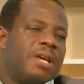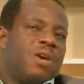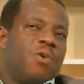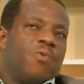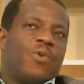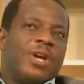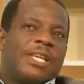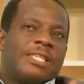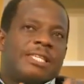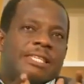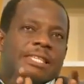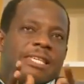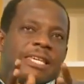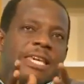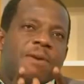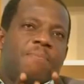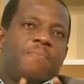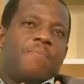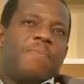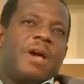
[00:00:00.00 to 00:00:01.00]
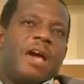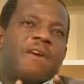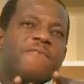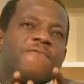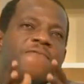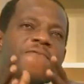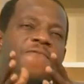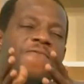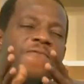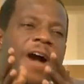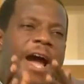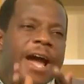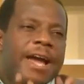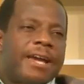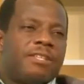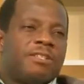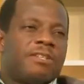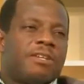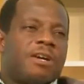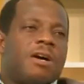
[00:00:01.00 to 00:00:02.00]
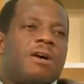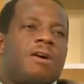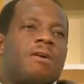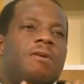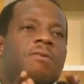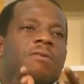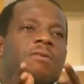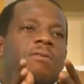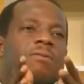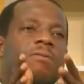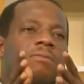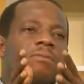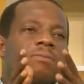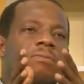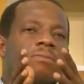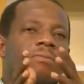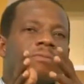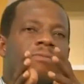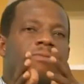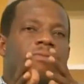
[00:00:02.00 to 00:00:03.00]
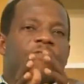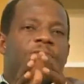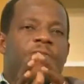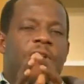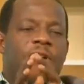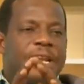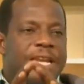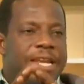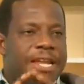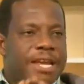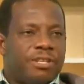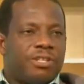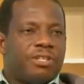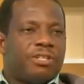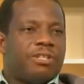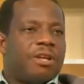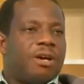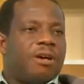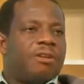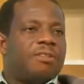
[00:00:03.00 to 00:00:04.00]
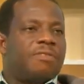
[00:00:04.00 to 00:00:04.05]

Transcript: We skip a vital, foundational